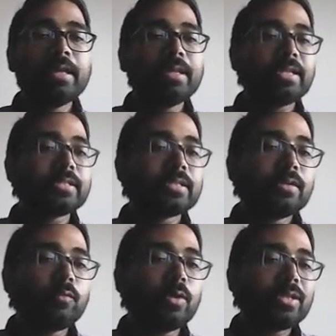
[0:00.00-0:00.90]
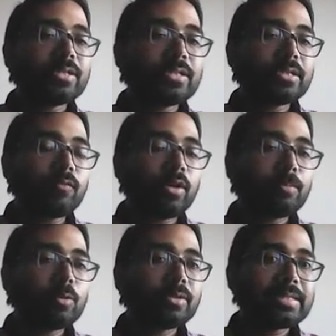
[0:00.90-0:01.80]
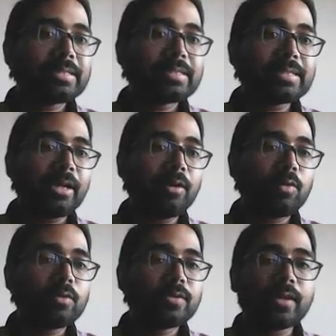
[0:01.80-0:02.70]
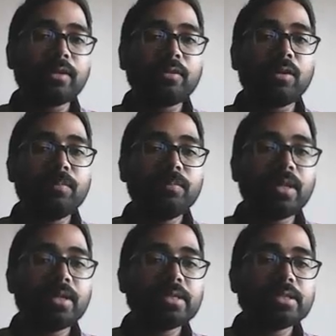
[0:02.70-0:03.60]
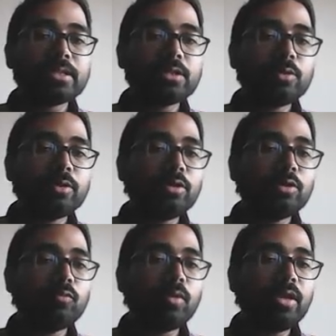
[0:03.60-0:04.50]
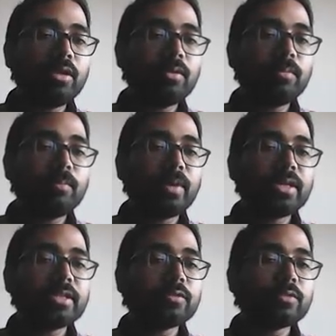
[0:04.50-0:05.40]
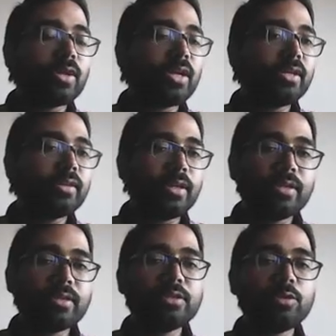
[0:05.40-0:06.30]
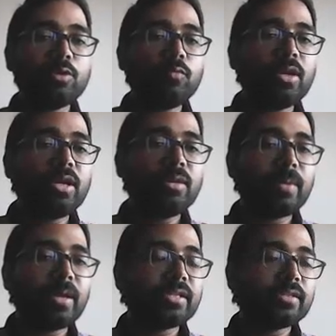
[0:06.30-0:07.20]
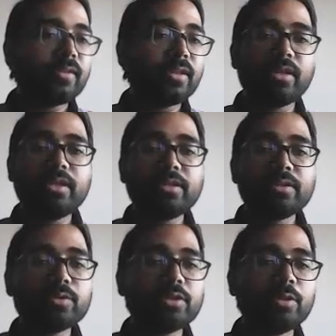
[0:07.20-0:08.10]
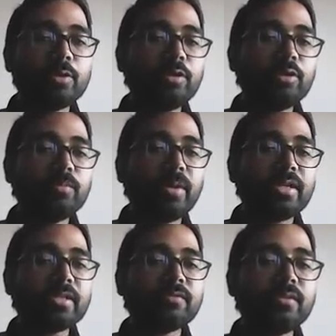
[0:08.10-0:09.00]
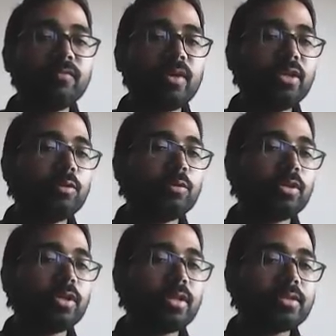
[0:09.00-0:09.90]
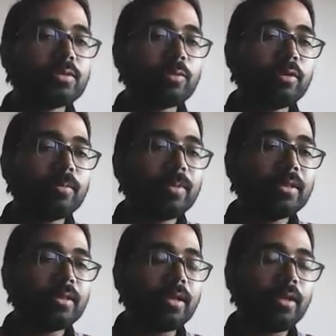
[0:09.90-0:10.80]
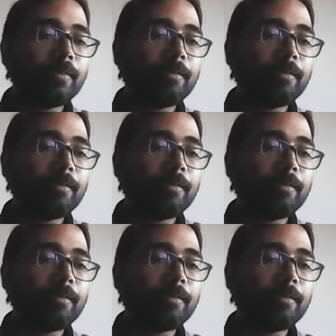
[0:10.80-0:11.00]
Next, what about this second row second column, that is 0 into 1 minus 1 and 3. 0 1 and minus 1 3. So 0 into minus 1, 1 into 3, that is going to be 3.